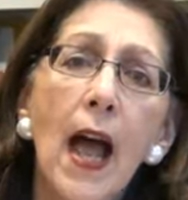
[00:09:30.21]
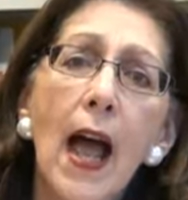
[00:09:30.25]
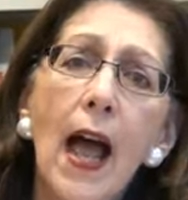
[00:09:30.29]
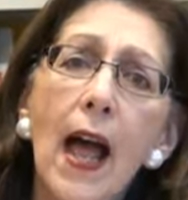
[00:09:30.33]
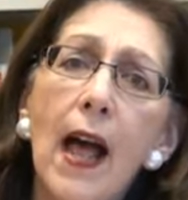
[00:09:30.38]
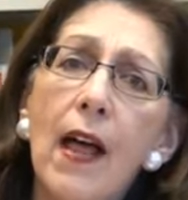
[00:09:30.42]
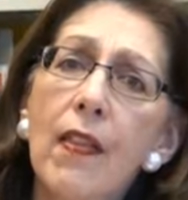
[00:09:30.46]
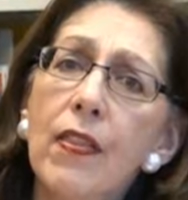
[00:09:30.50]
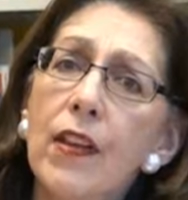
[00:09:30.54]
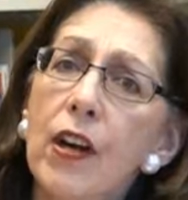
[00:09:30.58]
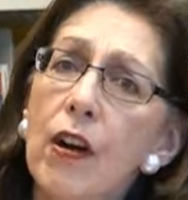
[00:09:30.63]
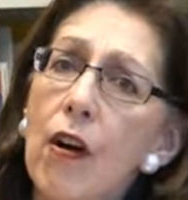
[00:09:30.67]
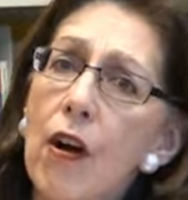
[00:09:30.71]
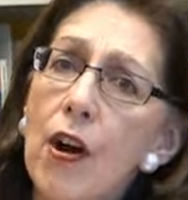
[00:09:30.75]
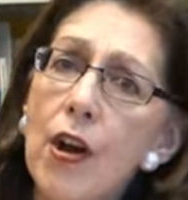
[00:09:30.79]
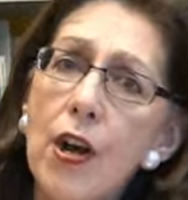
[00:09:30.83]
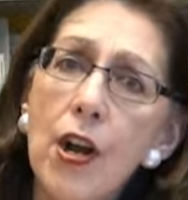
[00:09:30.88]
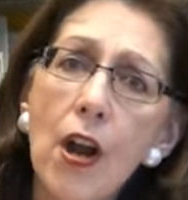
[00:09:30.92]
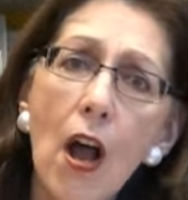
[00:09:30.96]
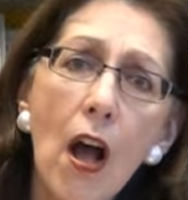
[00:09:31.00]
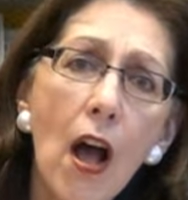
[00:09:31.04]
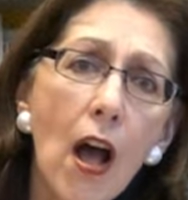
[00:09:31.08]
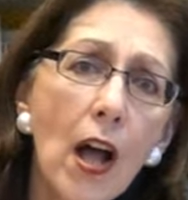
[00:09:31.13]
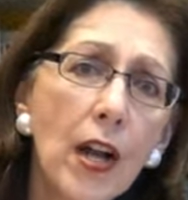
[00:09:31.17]
and there are
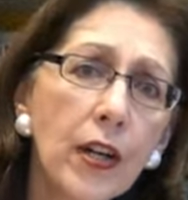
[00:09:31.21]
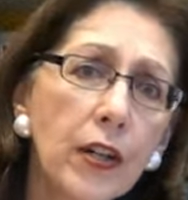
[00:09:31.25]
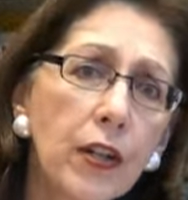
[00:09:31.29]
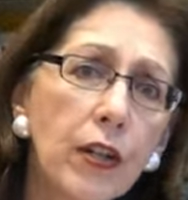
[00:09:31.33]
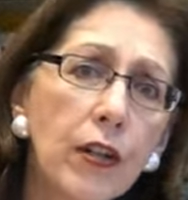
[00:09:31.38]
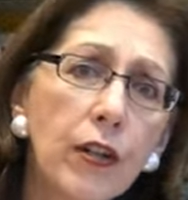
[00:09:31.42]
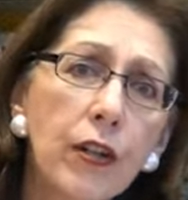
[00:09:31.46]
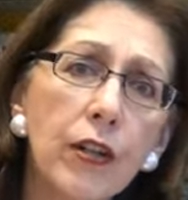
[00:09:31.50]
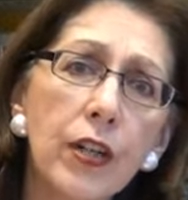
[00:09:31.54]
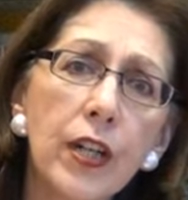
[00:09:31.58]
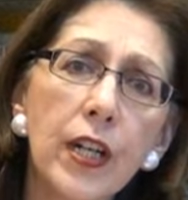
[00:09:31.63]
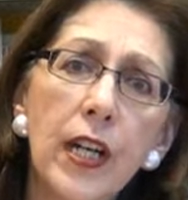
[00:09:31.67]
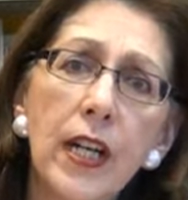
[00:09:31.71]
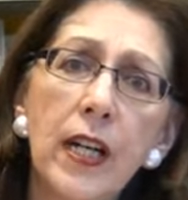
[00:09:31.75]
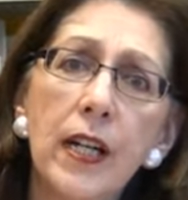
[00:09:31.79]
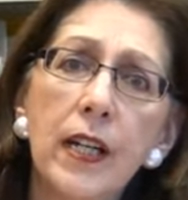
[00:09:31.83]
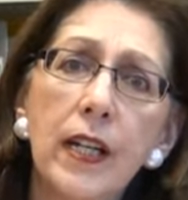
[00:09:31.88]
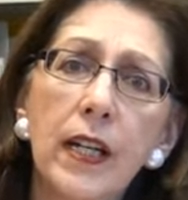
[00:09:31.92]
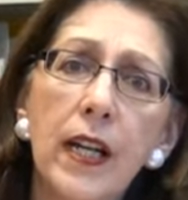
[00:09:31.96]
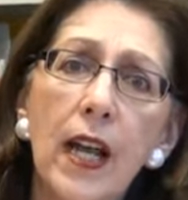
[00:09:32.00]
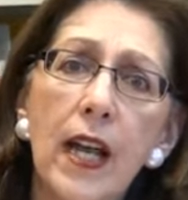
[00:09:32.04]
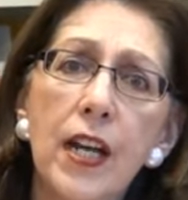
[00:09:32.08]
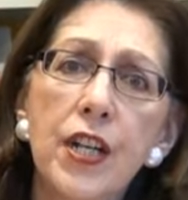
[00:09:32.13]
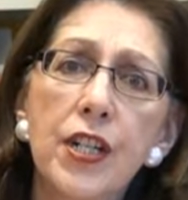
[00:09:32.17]
not good
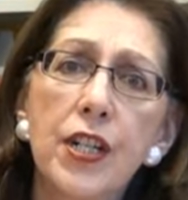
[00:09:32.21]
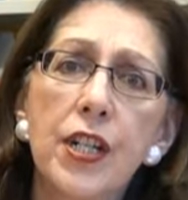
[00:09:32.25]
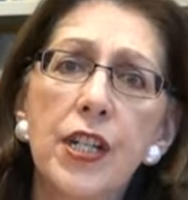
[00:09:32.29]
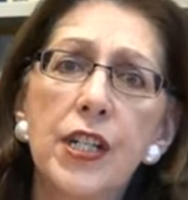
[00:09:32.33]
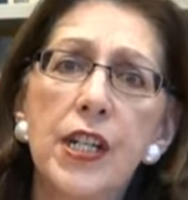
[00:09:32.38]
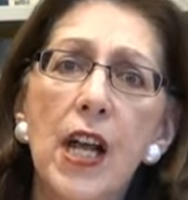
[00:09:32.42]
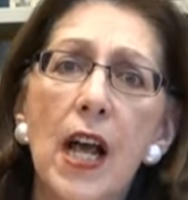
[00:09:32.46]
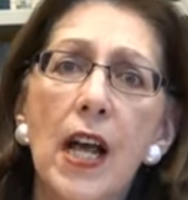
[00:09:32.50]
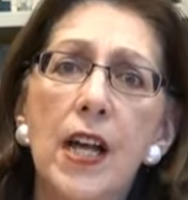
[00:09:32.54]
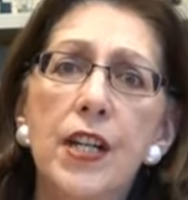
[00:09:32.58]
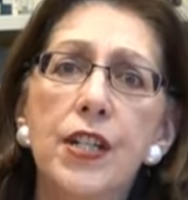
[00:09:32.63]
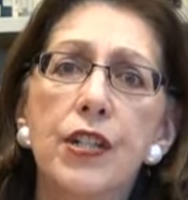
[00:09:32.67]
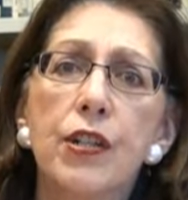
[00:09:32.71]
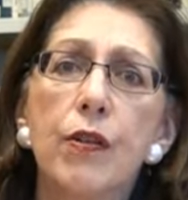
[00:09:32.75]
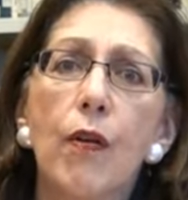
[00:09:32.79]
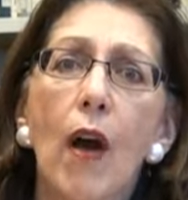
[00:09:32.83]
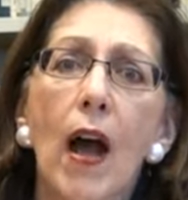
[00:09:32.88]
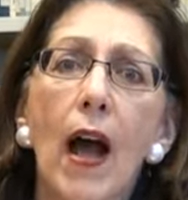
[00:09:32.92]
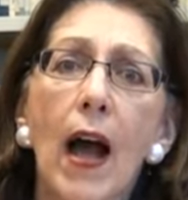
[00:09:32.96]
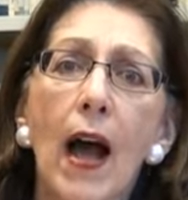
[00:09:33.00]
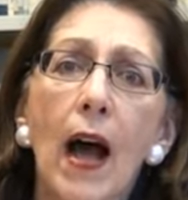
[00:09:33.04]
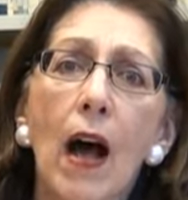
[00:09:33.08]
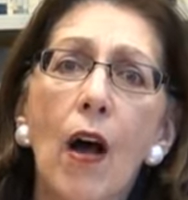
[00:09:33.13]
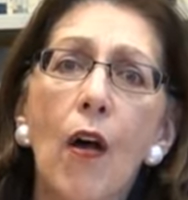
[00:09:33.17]
indications as to
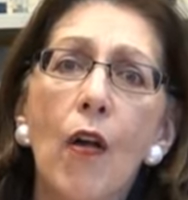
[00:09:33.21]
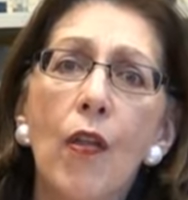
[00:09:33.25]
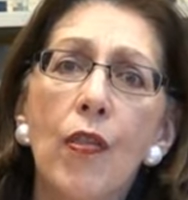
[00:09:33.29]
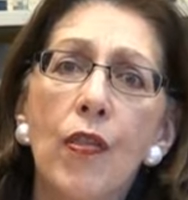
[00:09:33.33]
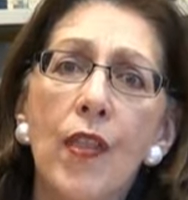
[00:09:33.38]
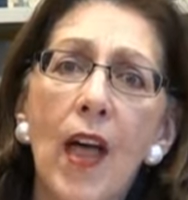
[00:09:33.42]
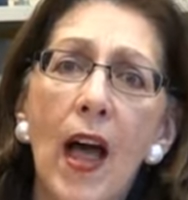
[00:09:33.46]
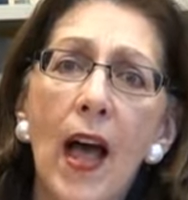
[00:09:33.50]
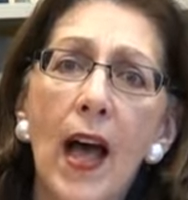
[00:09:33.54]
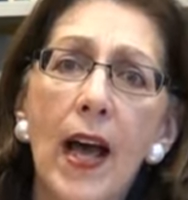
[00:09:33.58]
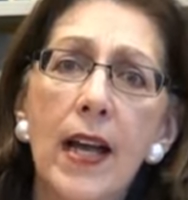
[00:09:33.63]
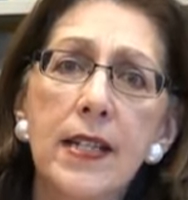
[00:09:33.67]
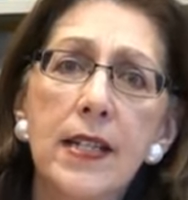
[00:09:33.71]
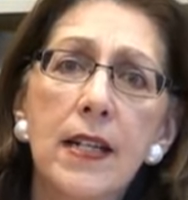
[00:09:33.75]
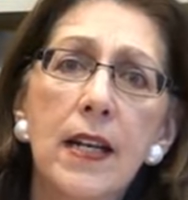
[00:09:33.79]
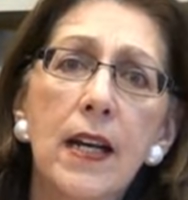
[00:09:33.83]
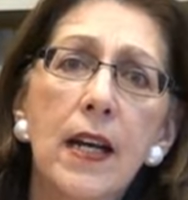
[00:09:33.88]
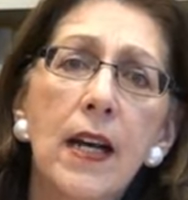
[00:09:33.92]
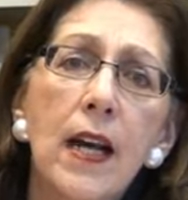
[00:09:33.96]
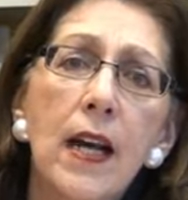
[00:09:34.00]
how that